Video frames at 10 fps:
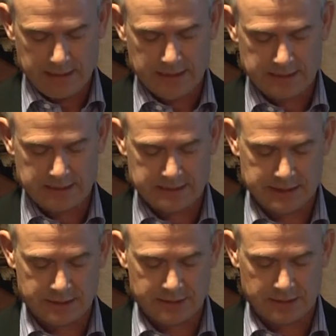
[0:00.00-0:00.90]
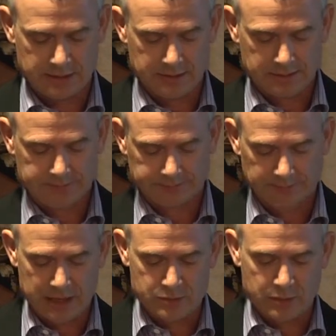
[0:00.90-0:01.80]
And it's essential
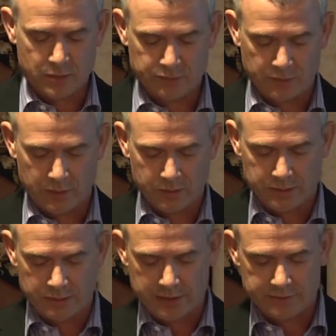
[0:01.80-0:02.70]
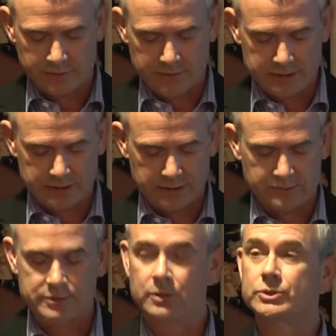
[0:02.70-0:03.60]
as we go forward with transformation
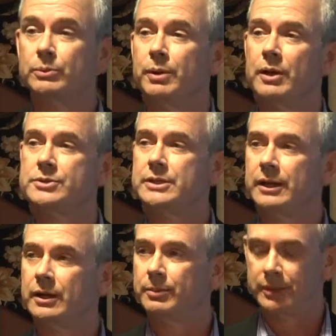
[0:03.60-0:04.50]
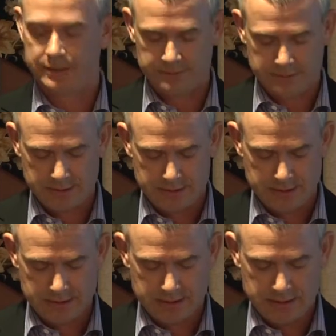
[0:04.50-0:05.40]
of social policy in Alberta,
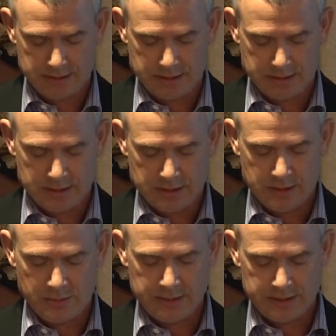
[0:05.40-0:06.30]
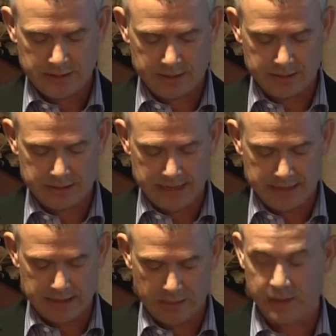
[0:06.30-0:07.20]
we need to
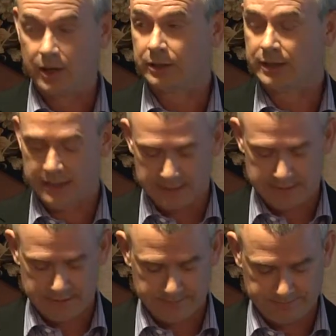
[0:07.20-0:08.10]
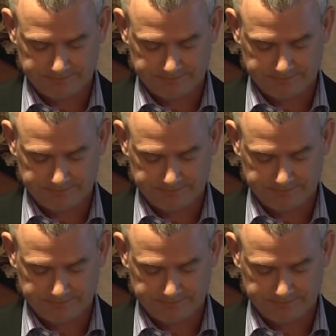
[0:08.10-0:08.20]
understand how we are connected.